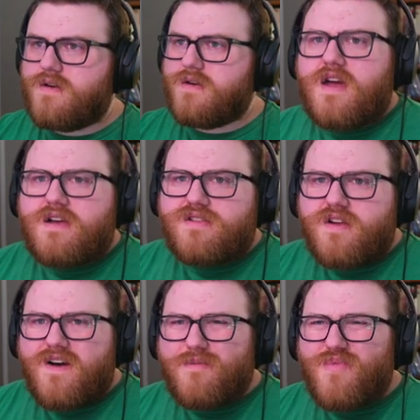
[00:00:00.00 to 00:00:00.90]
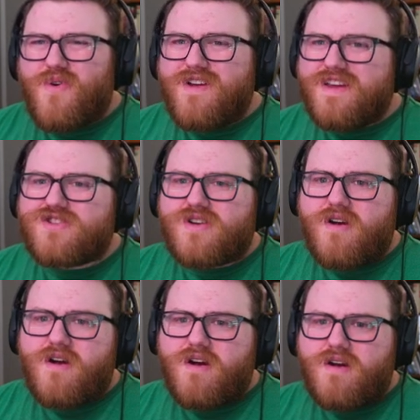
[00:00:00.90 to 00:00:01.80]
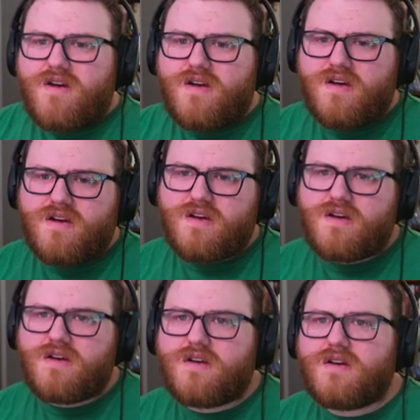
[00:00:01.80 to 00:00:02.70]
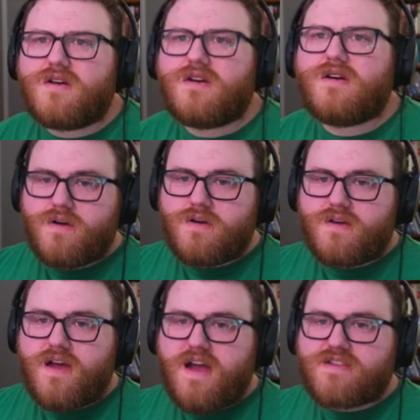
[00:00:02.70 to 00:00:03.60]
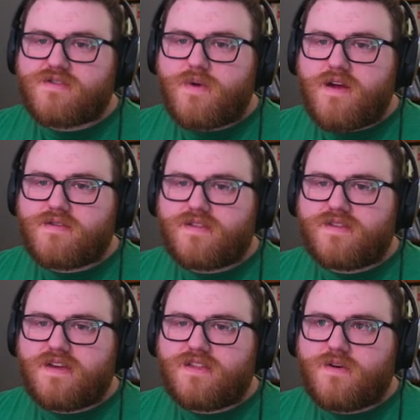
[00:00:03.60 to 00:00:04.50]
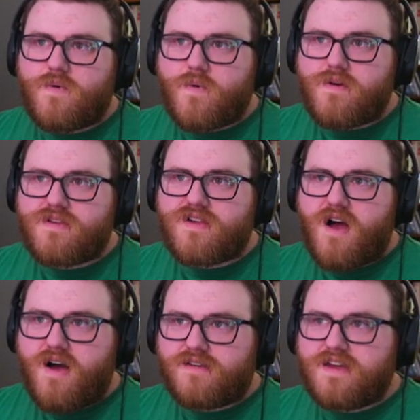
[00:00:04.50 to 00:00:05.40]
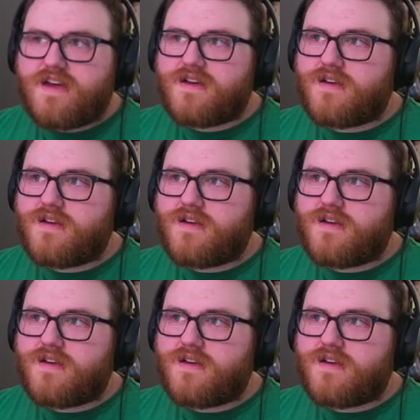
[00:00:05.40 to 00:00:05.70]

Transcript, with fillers: So I'm pretty sure... Yeah, I swear that the, the horn is honking